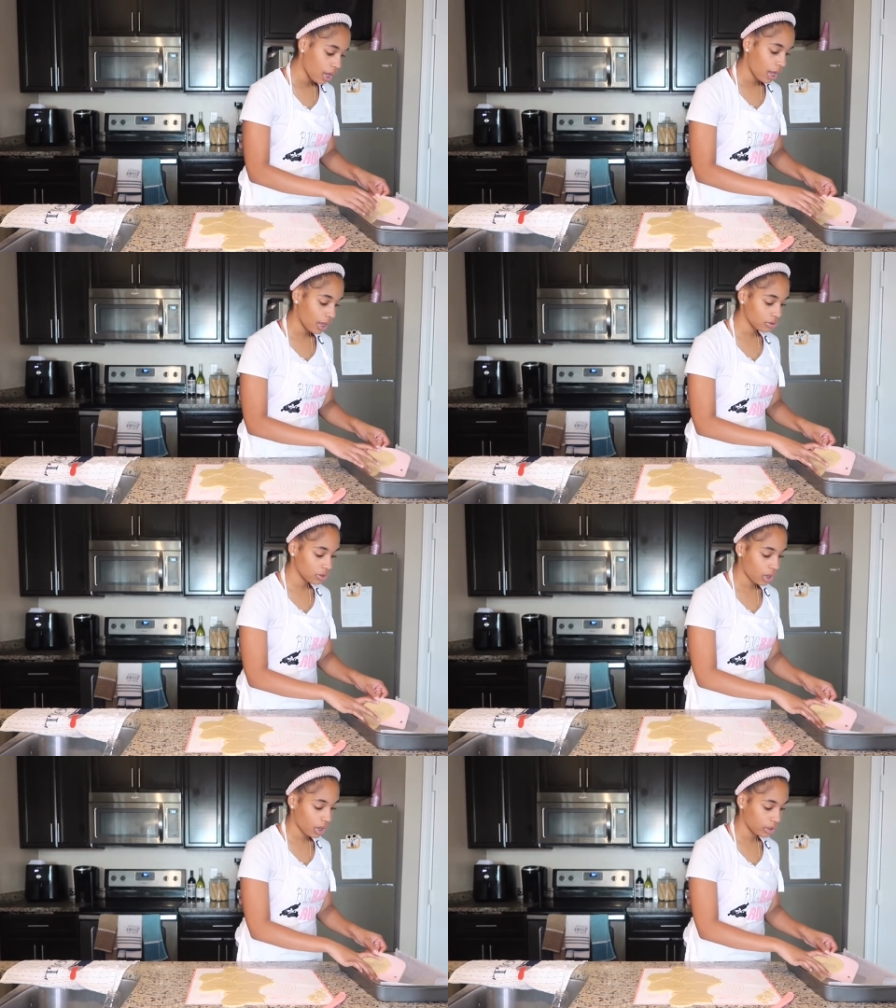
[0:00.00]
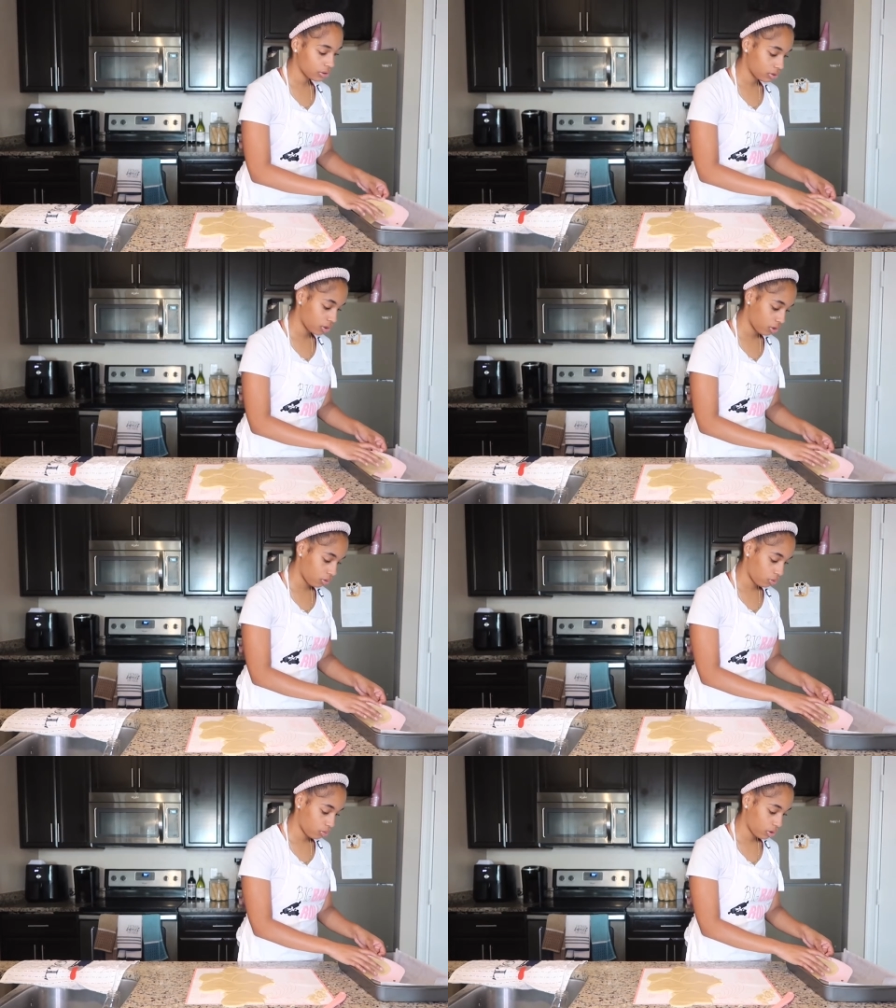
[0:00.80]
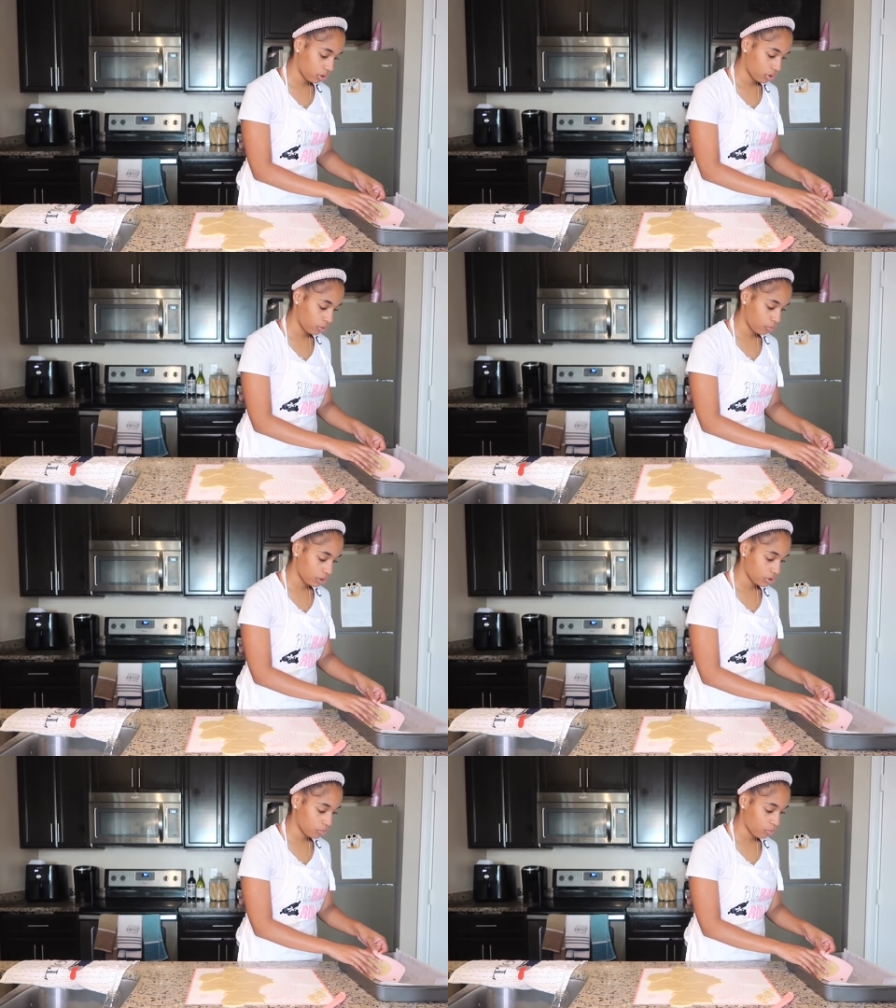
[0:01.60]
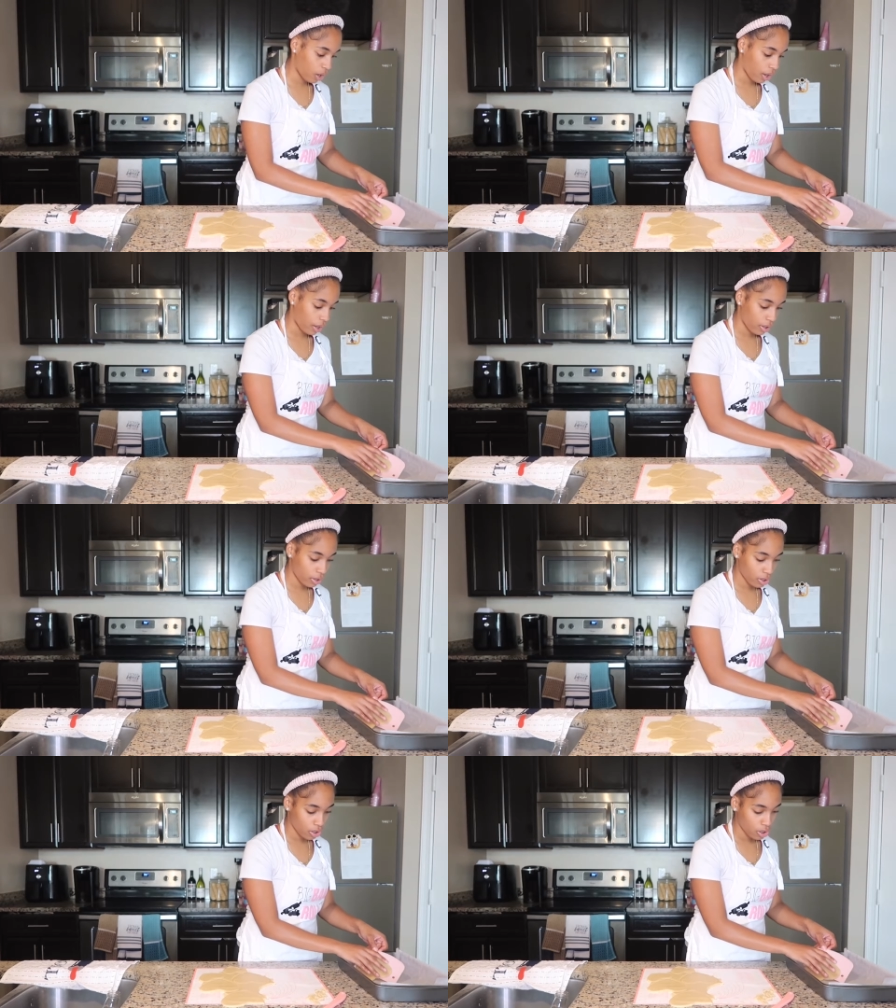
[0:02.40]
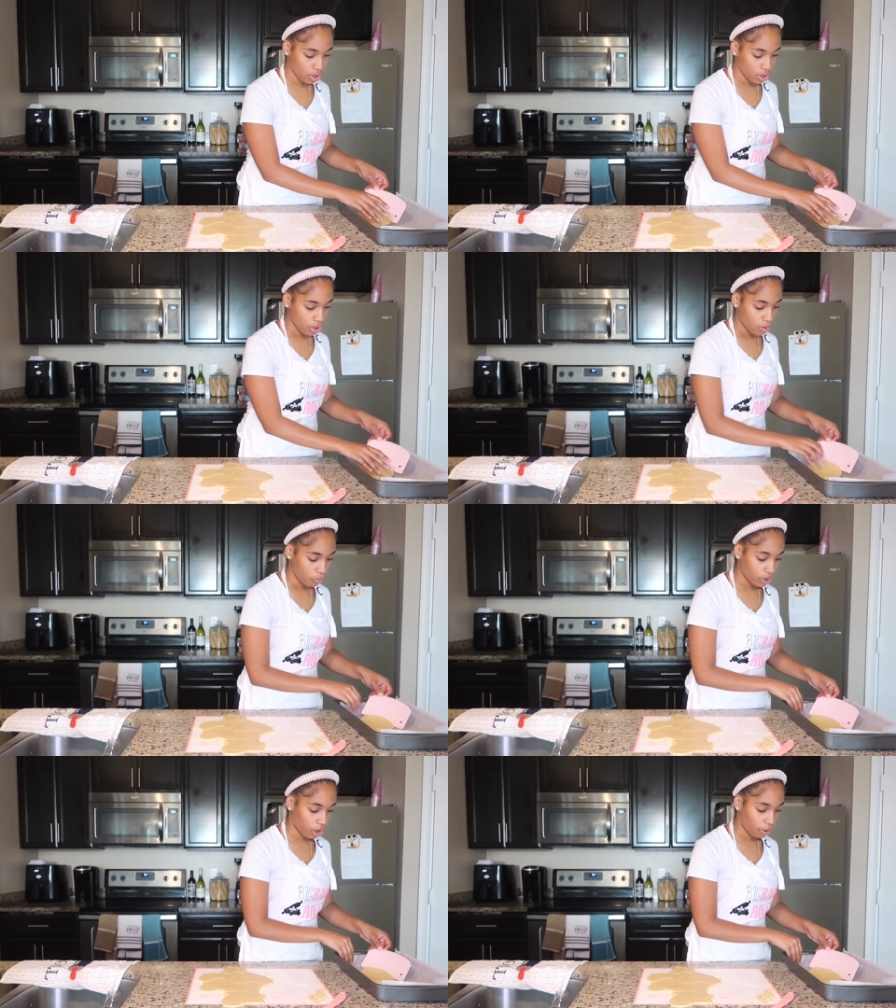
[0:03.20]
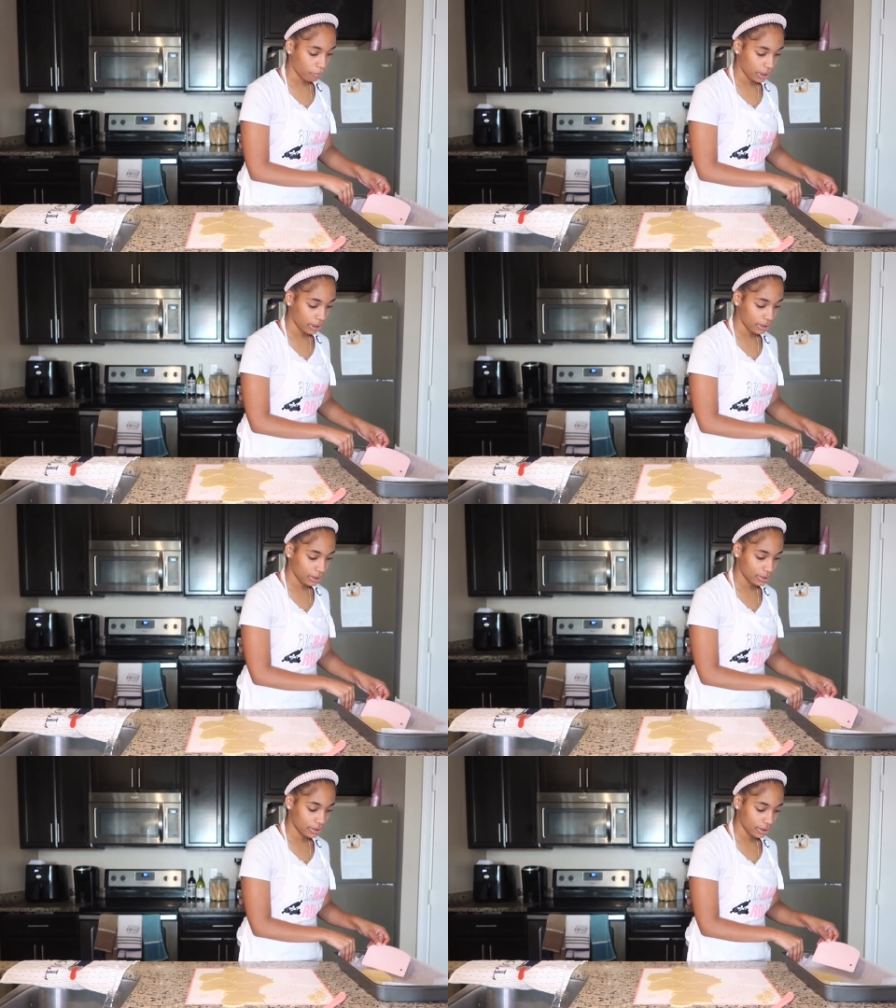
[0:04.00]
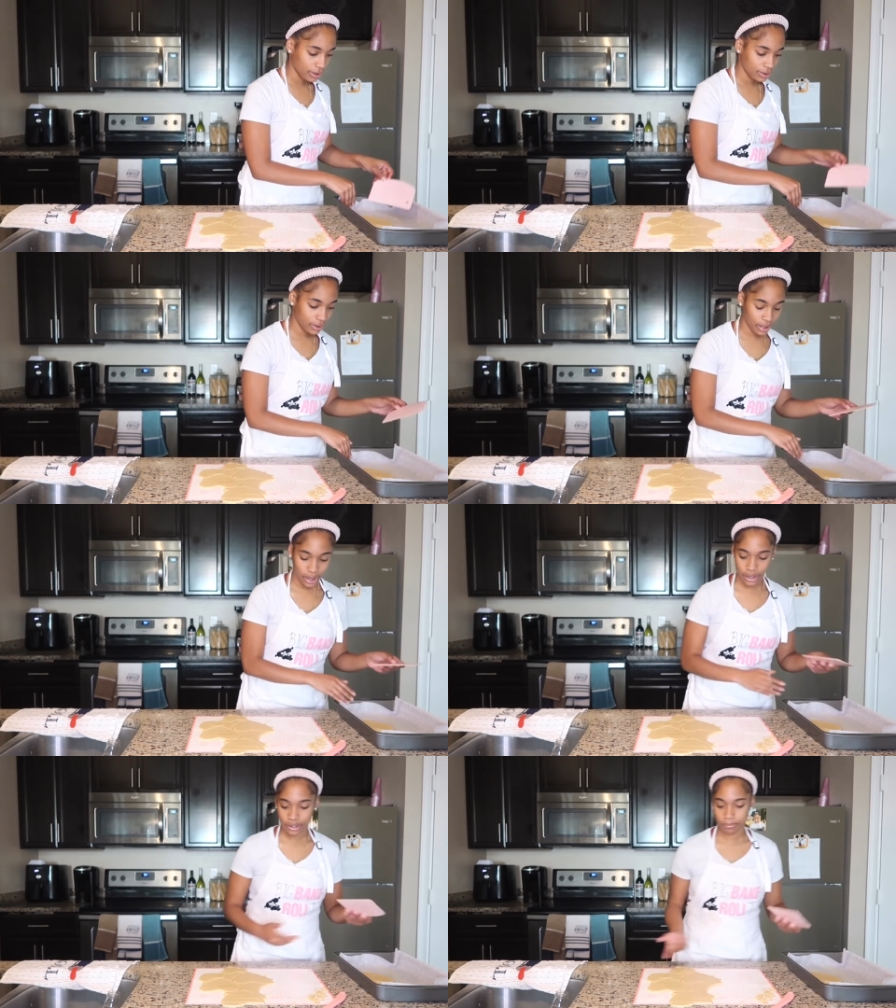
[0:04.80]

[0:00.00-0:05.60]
as you guys know, and the reason why we are making these cookies today is